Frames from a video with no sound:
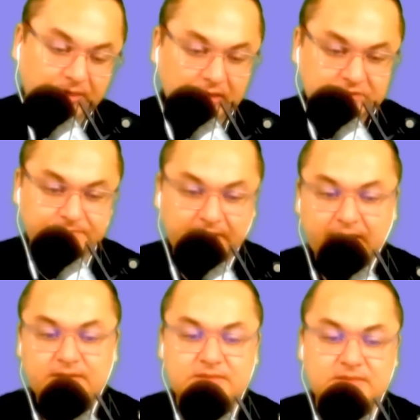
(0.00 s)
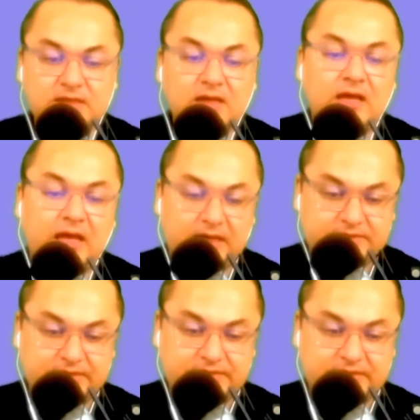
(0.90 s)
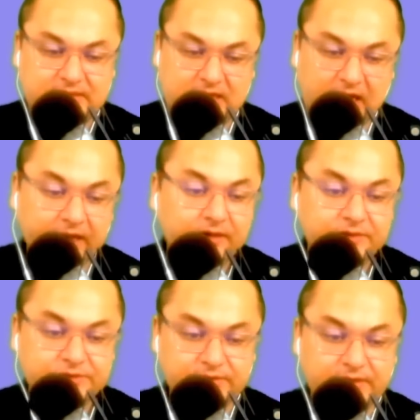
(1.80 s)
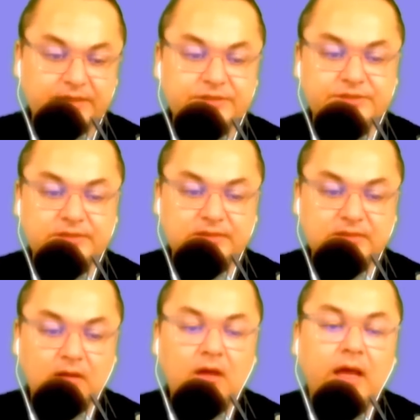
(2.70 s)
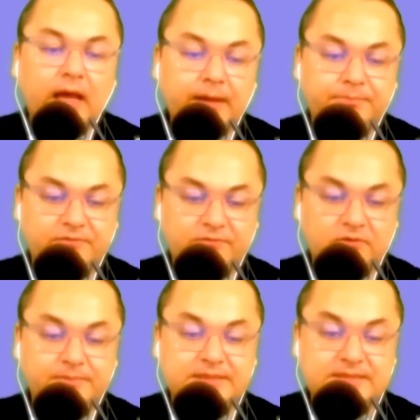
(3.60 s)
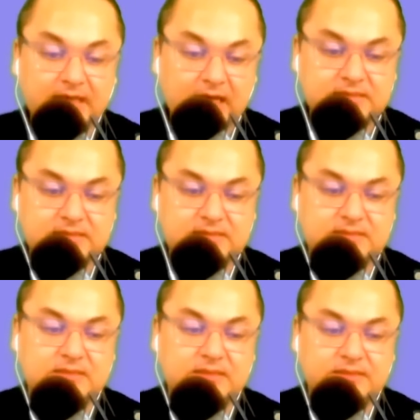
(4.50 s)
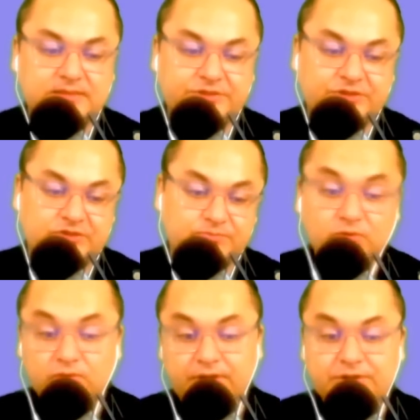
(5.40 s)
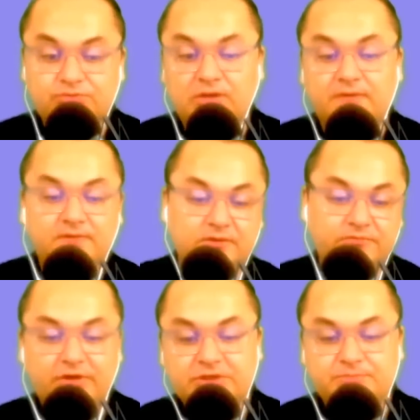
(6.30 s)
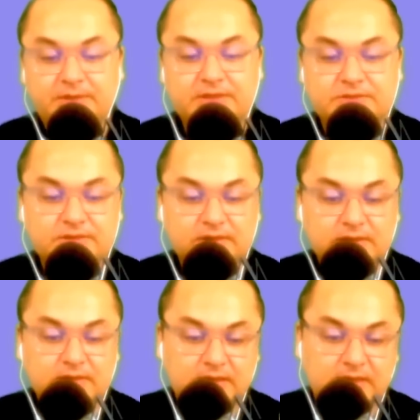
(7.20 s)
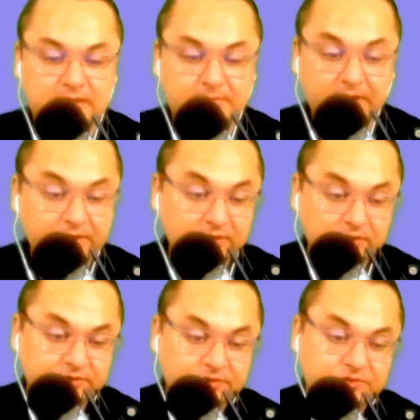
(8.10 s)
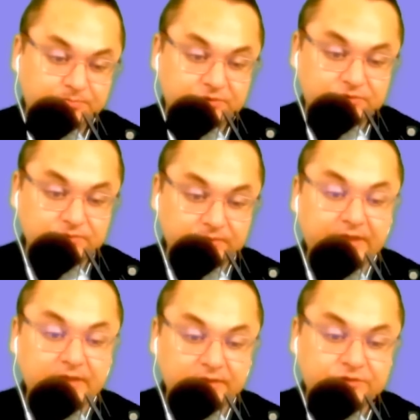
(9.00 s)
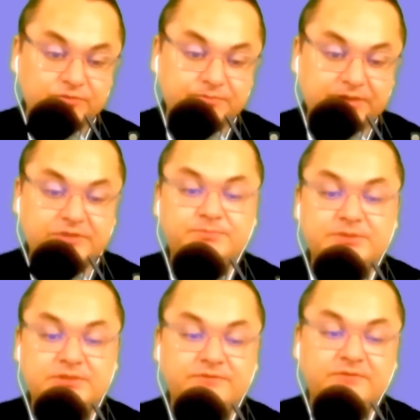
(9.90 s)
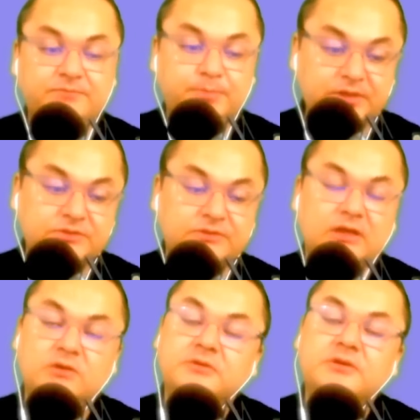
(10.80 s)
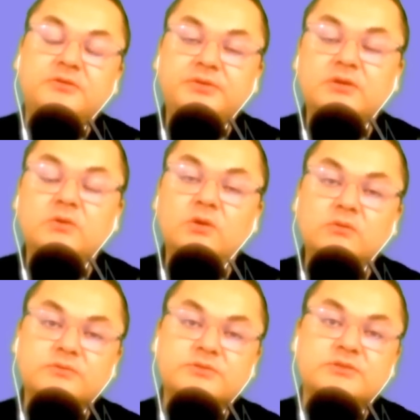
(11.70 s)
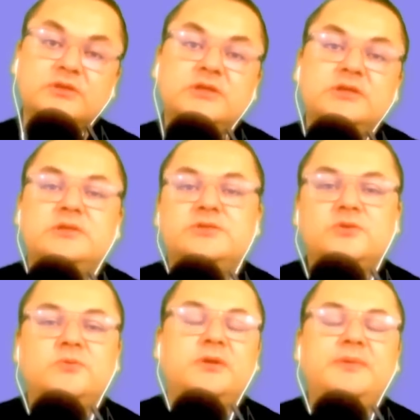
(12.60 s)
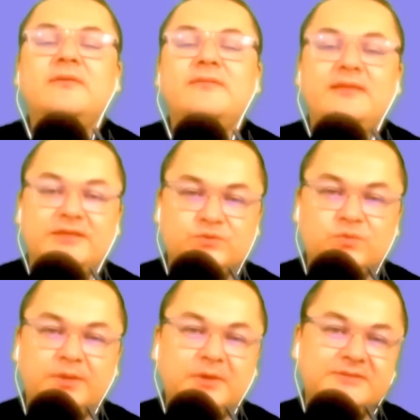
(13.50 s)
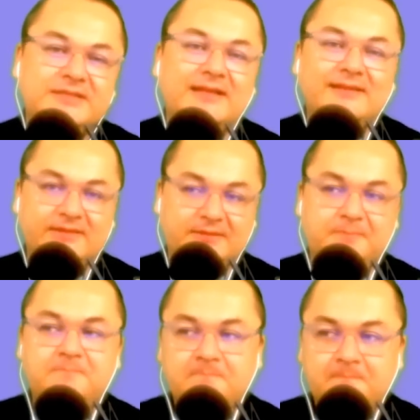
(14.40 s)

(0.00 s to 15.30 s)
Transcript: prospects, accessing higher education, and performing tasks such as booking travel arrangements. Many learners pursue English to meet specific personal or career goals. So, what about this? What about telling them,